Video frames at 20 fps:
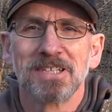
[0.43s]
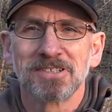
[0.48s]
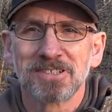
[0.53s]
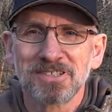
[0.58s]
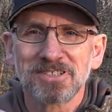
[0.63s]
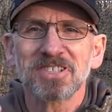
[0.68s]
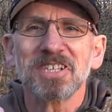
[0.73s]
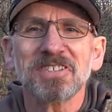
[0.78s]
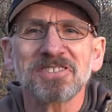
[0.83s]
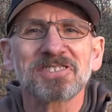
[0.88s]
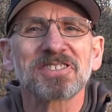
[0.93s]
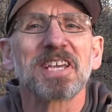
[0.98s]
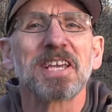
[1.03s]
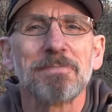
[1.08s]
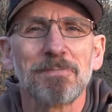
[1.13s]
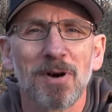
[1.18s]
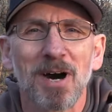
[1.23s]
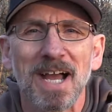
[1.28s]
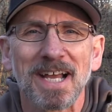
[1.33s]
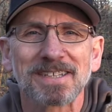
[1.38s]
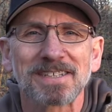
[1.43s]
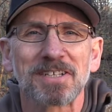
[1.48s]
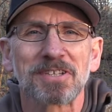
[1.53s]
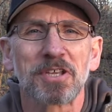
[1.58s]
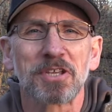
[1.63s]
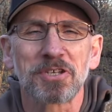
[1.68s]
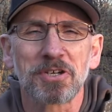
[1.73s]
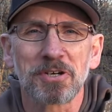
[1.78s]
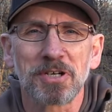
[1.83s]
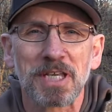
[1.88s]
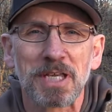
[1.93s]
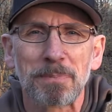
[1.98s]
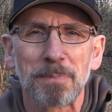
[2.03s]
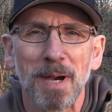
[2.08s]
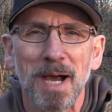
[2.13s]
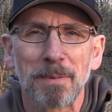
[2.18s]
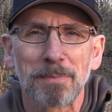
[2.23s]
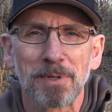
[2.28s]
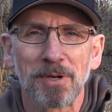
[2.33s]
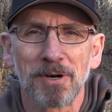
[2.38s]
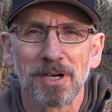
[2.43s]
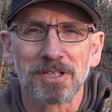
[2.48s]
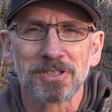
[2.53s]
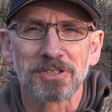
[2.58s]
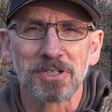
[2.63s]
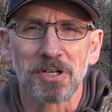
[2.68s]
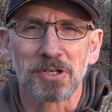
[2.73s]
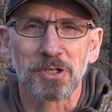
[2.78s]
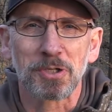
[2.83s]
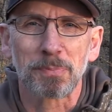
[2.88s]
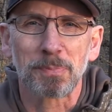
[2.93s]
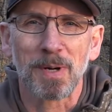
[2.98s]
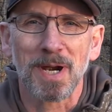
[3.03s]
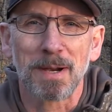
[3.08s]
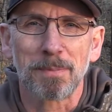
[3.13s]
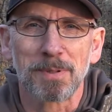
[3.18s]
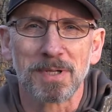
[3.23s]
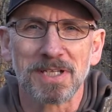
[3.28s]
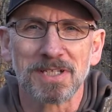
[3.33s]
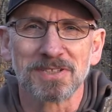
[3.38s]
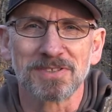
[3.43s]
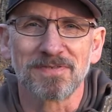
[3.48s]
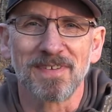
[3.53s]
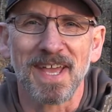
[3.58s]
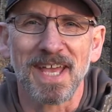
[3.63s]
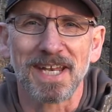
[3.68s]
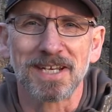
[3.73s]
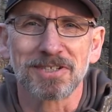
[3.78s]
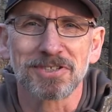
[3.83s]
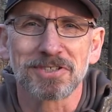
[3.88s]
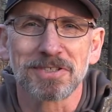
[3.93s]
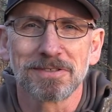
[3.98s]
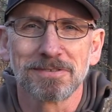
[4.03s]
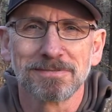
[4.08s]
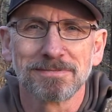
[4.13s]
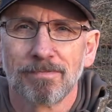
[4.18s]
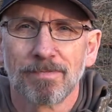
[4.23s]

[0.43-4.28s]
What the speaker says: Does it seem like that the turkey population on your property has vanished?